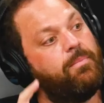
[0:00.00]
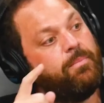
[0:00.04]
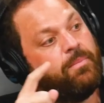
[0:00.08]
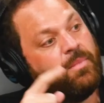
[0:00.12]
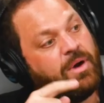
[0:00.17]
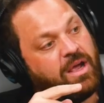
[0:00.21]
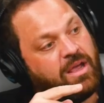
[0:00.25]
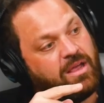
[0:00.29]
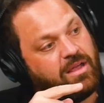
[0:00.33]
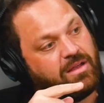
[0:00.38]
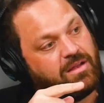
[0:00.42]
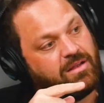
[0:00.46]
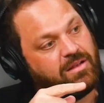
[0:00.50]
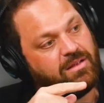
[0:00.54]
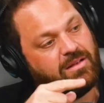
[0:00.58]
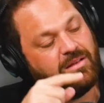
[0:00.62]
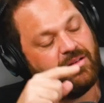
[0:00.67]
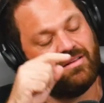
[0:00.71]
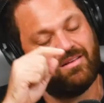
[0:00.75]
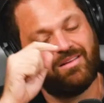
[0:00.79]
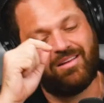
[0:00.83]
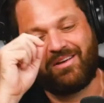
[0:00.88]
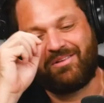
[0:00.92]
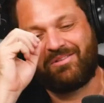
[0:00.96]
Mike,
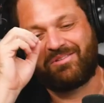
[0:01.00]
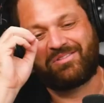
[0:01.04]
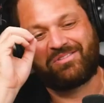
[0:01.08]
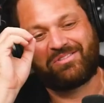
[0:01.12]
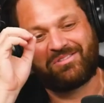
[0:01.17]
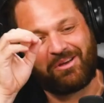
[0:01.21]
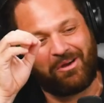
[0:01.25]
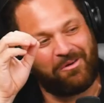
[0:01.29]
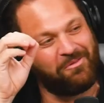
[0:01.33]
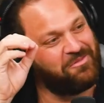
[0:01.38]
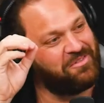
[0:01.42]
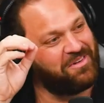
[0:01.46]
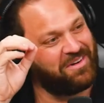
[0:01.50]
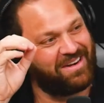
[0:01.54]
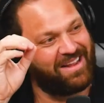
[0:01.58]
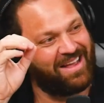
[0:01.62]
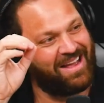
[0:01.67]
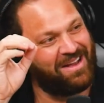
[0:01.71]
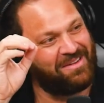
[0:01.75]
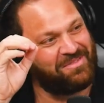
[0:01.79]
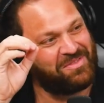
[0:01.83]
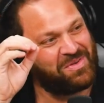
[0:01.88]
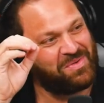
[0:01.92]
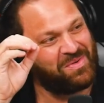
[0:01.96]
yes. It was so fun to
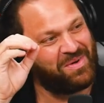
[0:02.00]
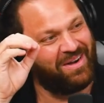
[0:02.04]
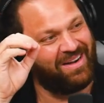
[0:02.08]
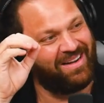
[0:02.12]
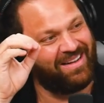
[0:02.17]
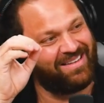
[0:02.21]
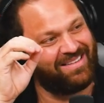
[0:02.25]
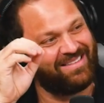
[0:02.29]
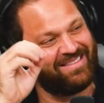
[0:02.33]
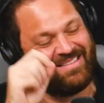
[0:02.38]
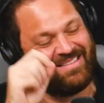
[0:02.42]
have you on.